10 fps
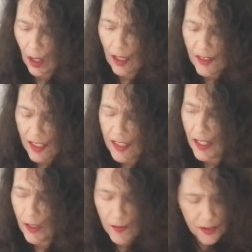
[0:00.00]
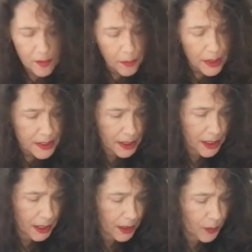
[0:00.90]
as I said, of stability
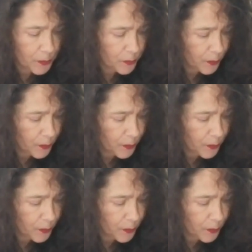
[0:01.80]
here.